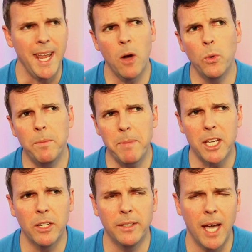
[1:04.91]
Now wouldn't be
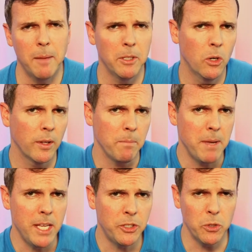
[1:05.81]
a good time to go to the
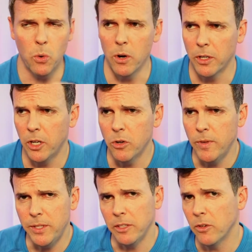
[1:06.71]
beach or go
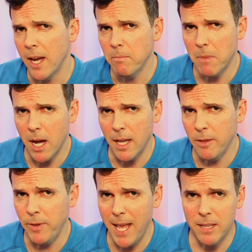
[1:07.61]
visit grandma
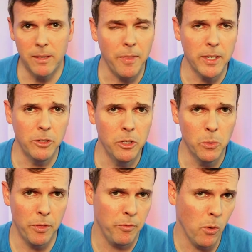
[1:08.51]
if it has nothing to do
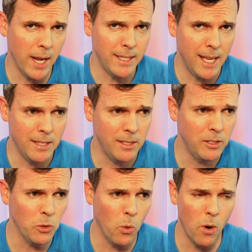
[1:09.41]
with Fortnite
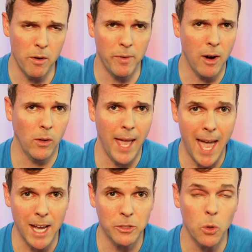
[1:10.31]
dances or viral
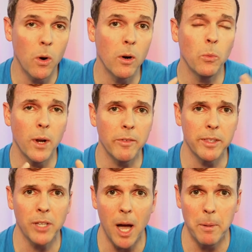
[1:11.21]
hacks or whatever
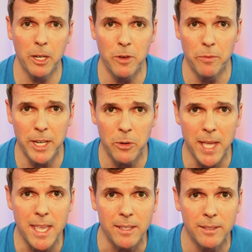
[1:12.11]
the topic of your video
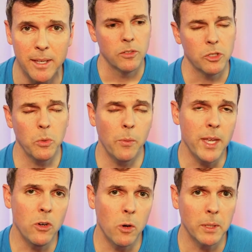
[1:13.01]
is. So what
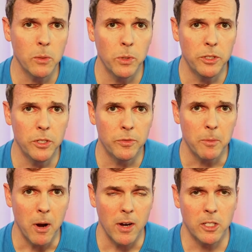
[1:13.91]
we normally would do
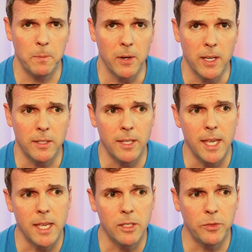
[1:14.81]
from our experience
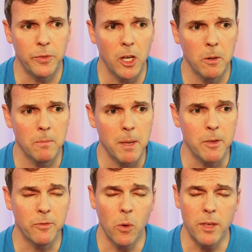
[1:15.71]
is film
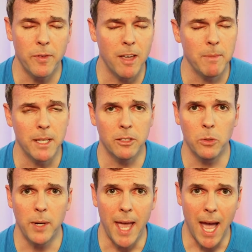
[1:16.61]
maybe 45 minutes
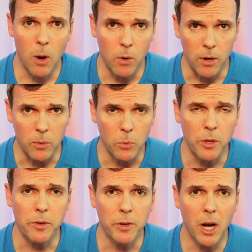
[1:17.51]
to an hour
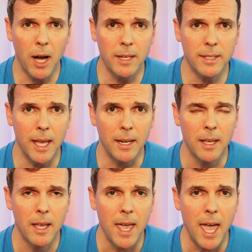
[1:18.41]
worth of content,
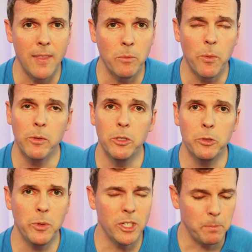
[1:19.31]
and then what we would do
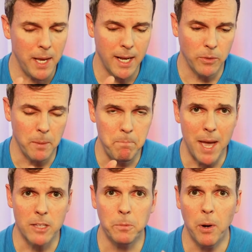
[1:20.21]
is we just pick out the
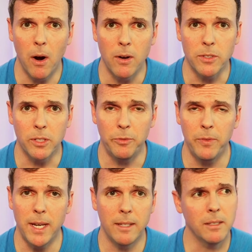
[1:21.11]
best parts to
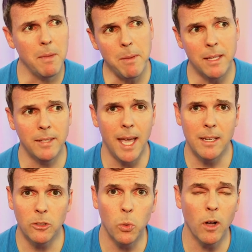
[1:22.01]
fit into maybe a
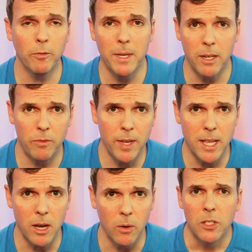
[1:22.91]
10 to 12 minute
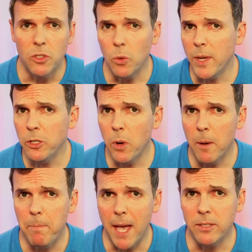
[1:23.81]
video. So we do
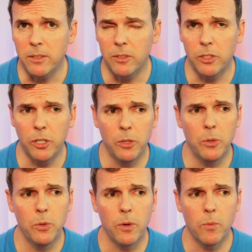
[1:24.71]
our best
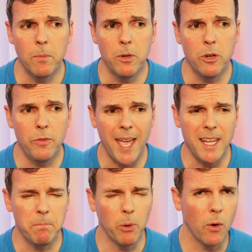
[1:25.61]
to remove
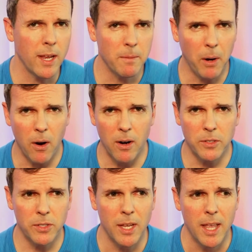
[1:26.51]
any boring
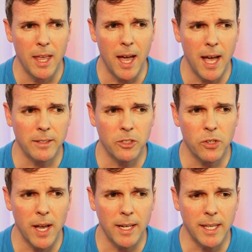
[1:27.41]
parts to
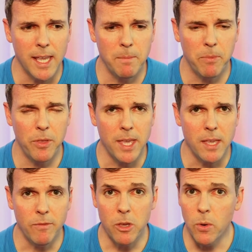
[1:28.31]
try to keep
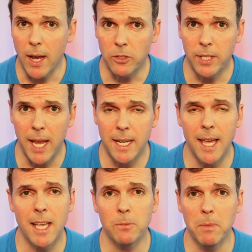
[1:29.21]
the viewer entertained
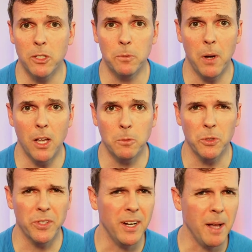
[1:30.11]
as much as
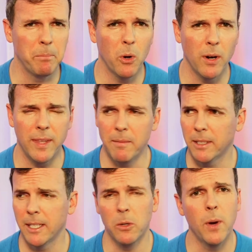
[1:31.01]
possible so they're not bored and they
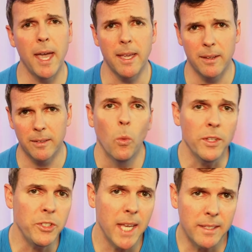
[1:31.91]
click away.
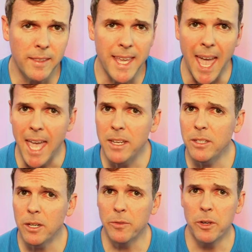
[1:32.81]
Once you get to the
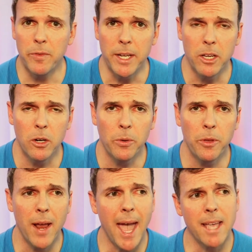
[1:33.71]
end of your video,
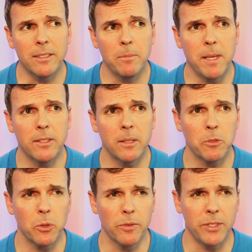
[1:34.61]
there has to be some
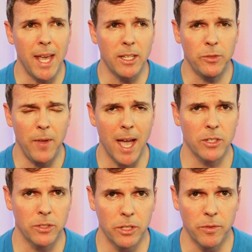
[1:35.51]
sort of
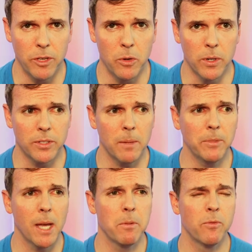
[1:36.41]
satisfaction to the viewer, some
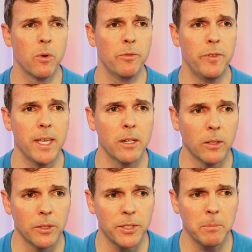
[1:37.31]
type of
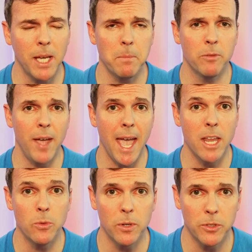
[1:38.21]
reveal, some type of
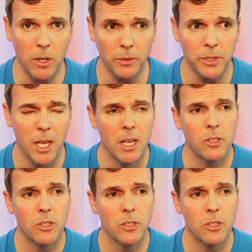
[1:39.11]
end result.